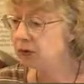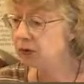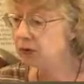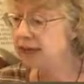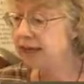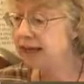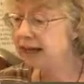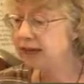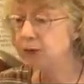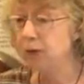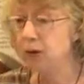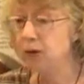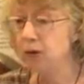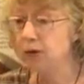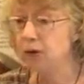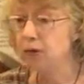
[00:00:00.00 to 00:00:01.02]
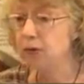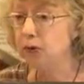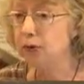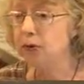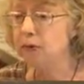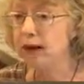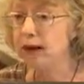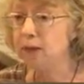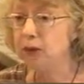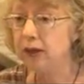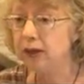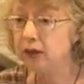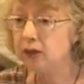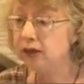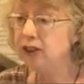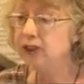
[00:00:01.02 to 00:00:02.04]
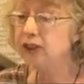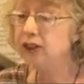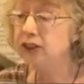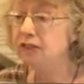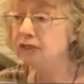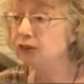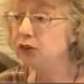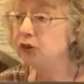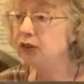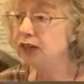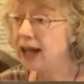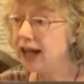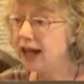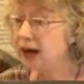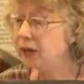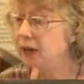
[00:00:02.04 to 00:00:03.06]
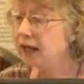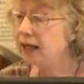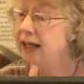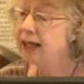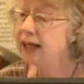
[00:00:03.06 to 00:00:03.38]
who was an expert on marine mammal hearing. She flew down.